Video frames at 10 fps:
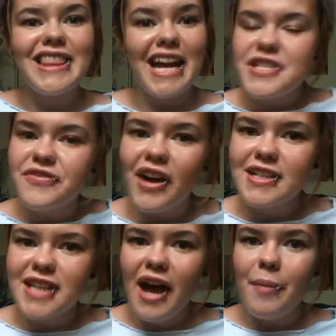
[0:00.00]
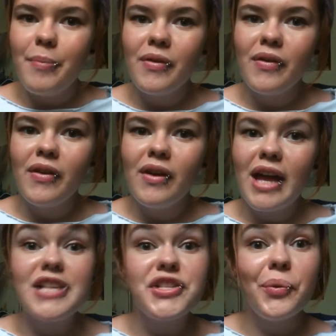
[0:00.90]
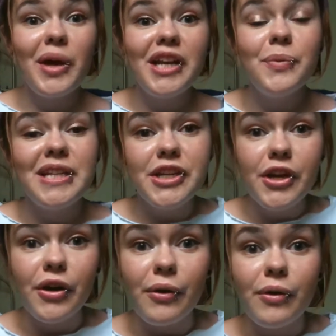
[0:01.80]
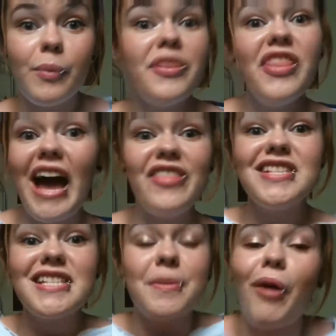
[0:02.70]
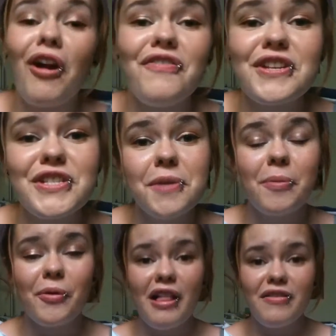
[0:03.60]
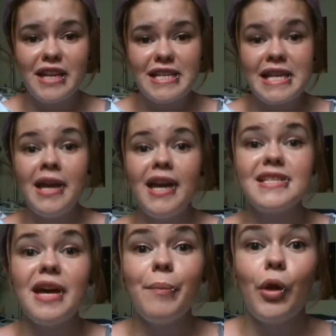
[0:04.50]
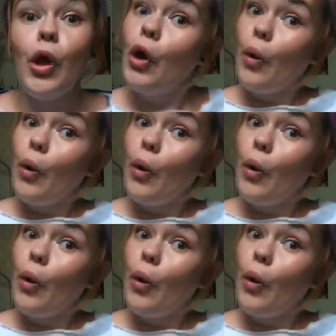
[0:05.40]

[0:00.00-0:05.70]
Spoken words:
That's fucked up. And so what did we do with that? This is a perfect, super relevant example.